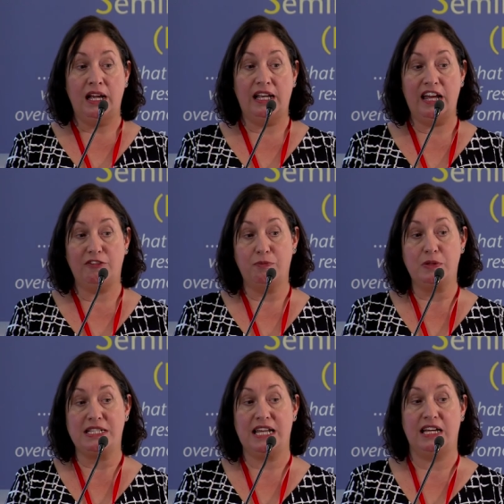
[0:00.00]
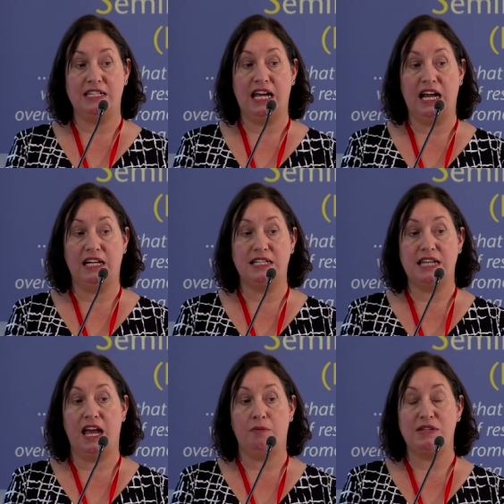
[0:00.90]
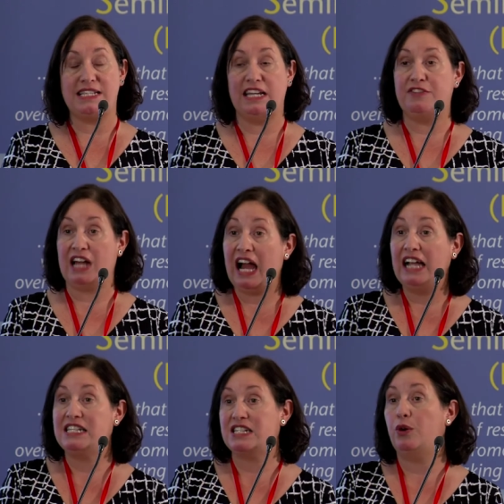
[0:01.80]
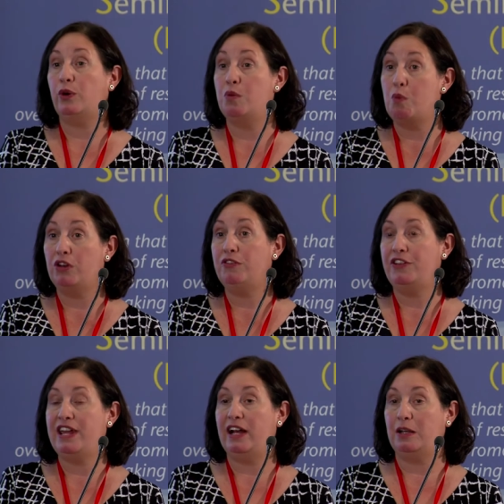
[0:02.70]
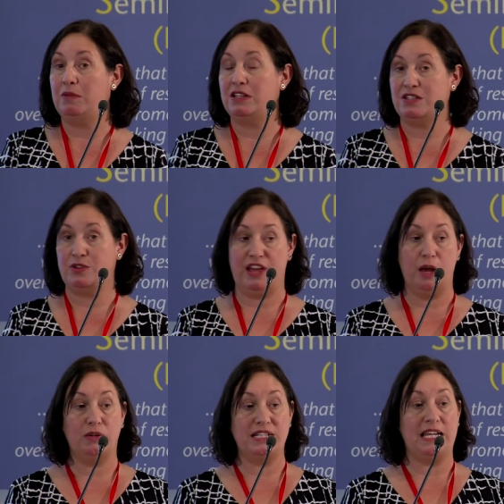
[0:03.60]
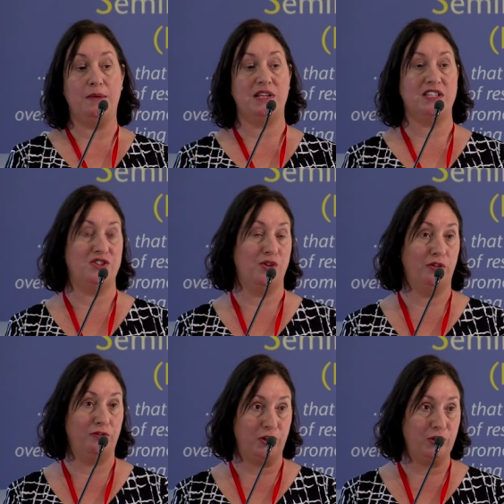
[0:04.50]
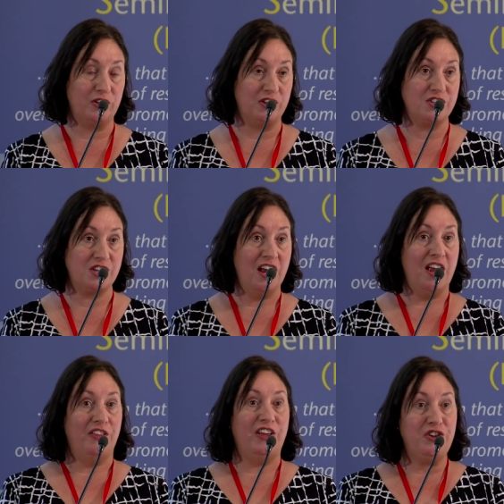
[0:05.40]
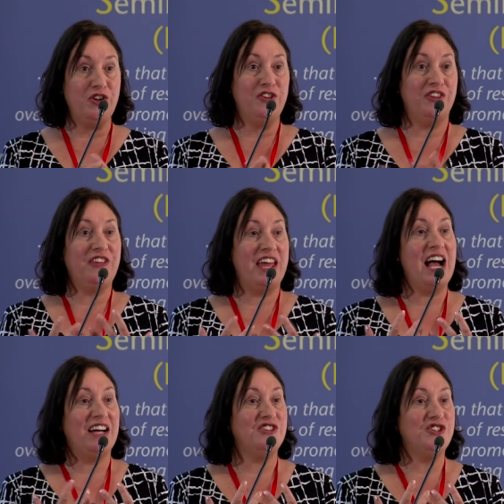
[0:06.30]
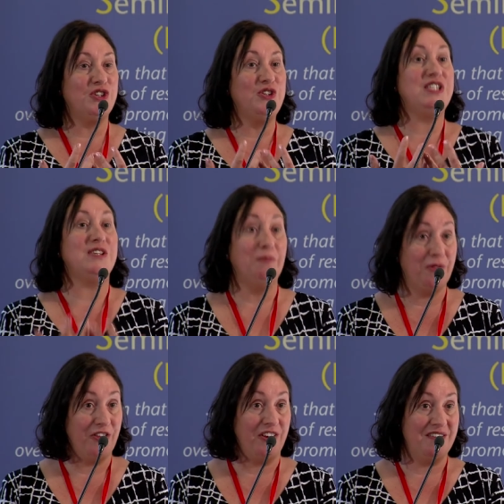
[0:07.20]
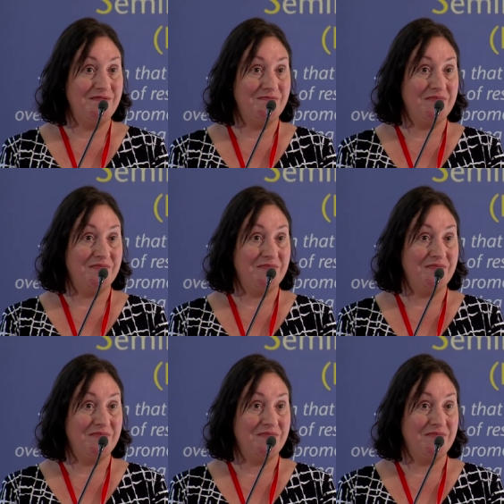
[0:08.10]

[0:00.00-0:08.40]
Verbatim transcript: 11% had um, received a high score in one of the elements, so they were deemed as non viewers. They knew that they had to do something.